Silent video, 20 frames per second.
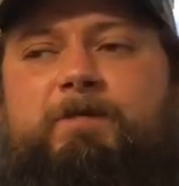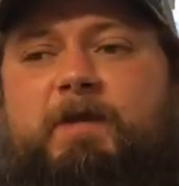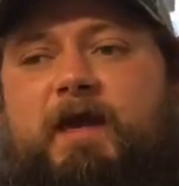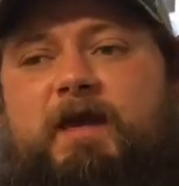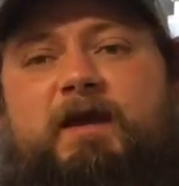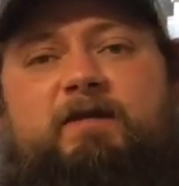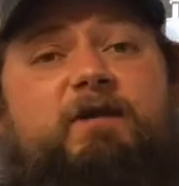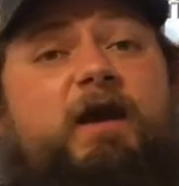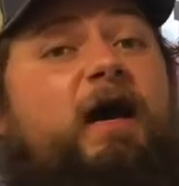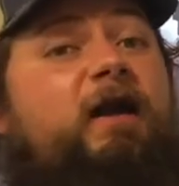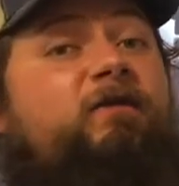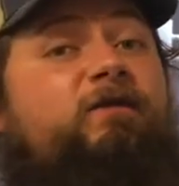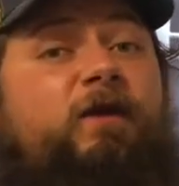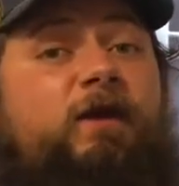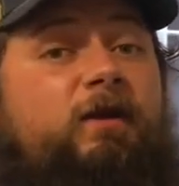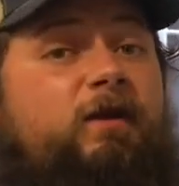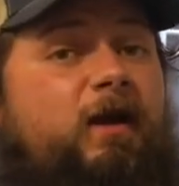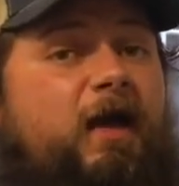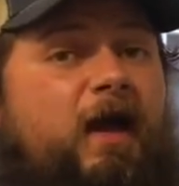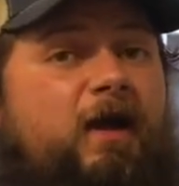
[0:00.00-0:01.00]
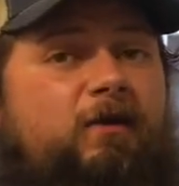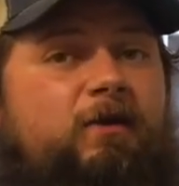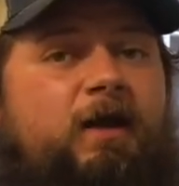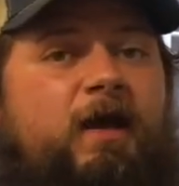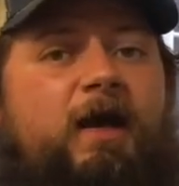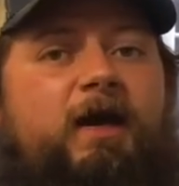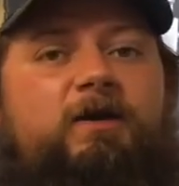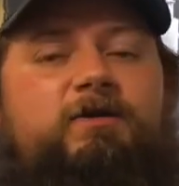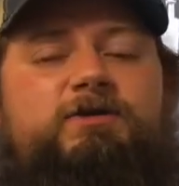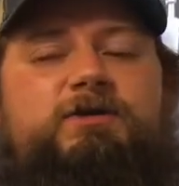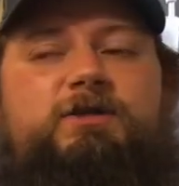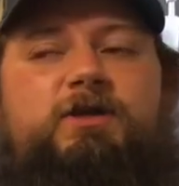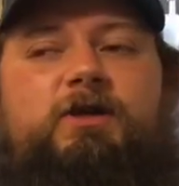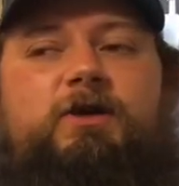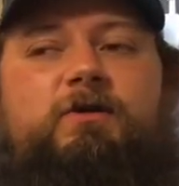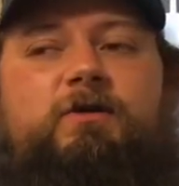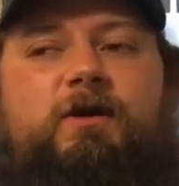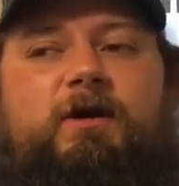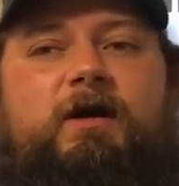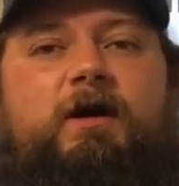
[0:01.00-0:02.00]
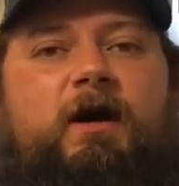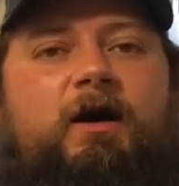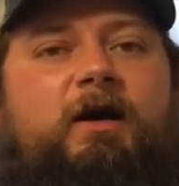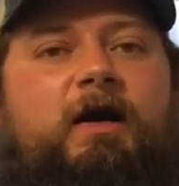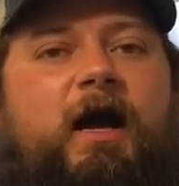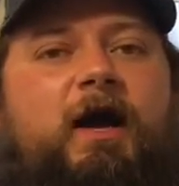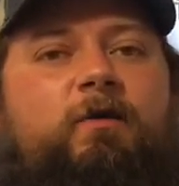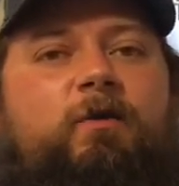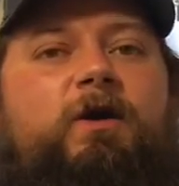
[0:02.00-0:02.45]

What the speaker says: And I've got it figured out now, so I